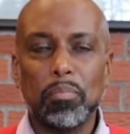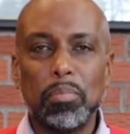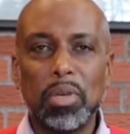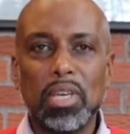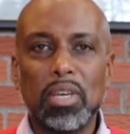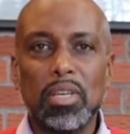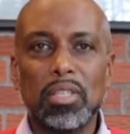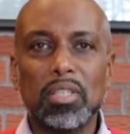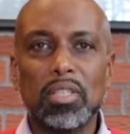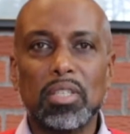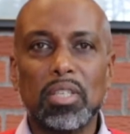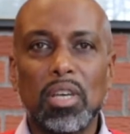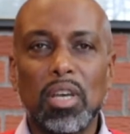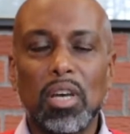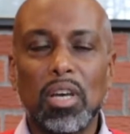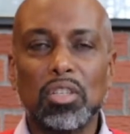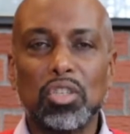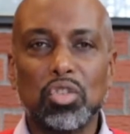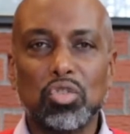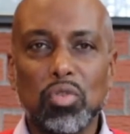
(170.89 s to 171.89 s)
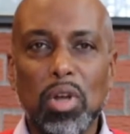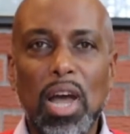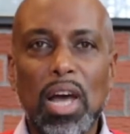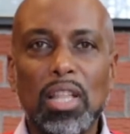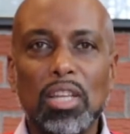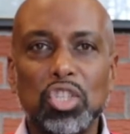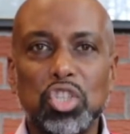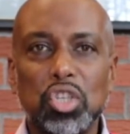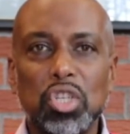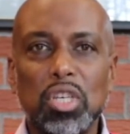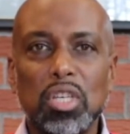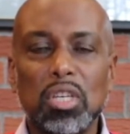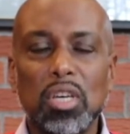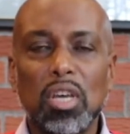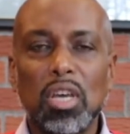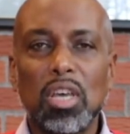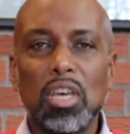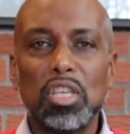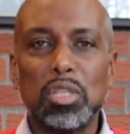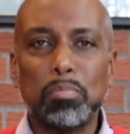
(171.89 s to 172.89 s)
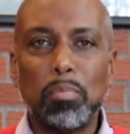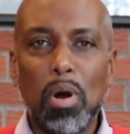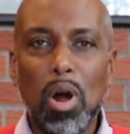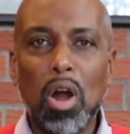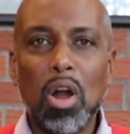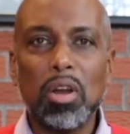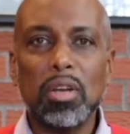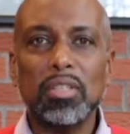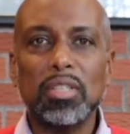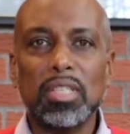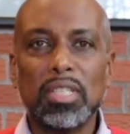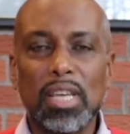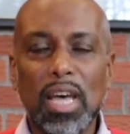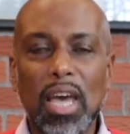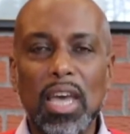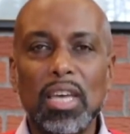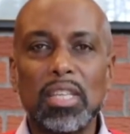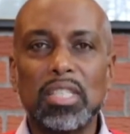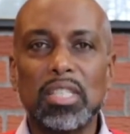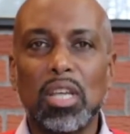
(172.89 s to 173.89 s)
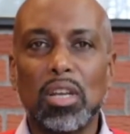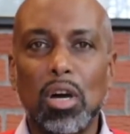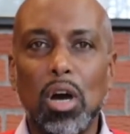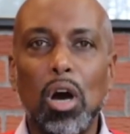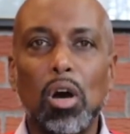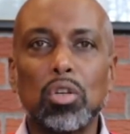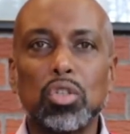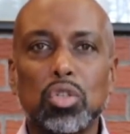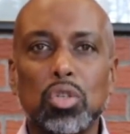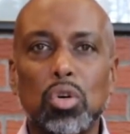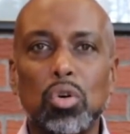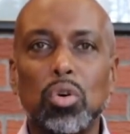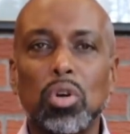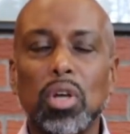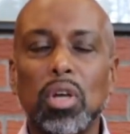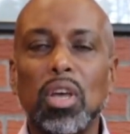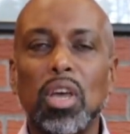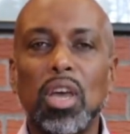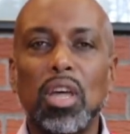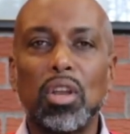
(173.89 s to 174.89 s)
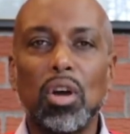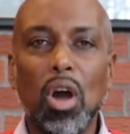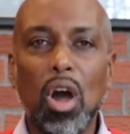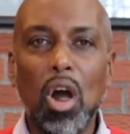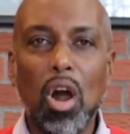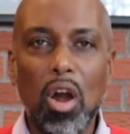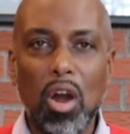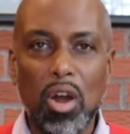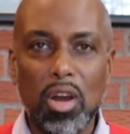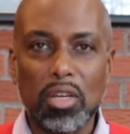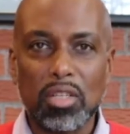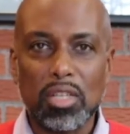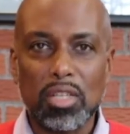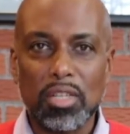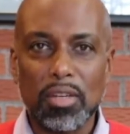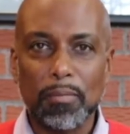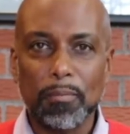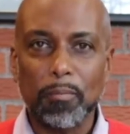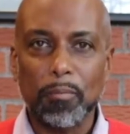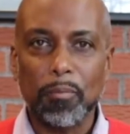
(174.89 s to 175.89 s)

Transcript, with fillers: because astrology is part science and also an art.